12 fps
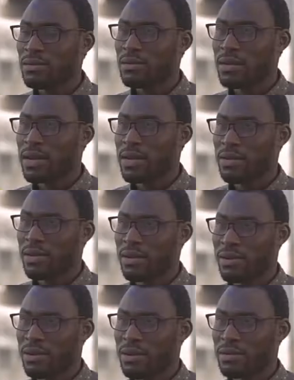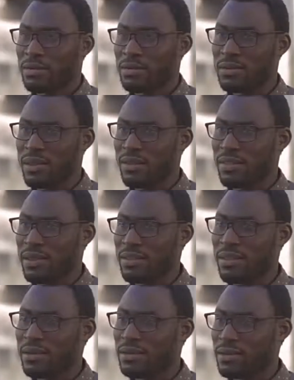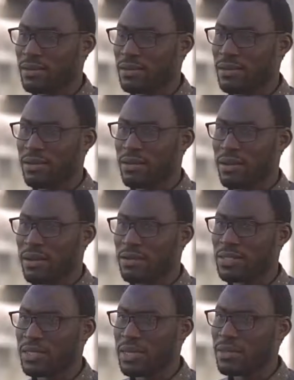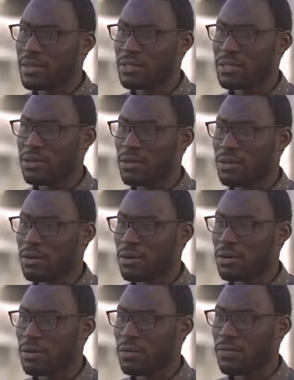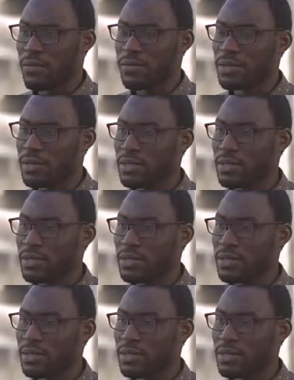Yeah, I know around, I think around 10 years ago or 15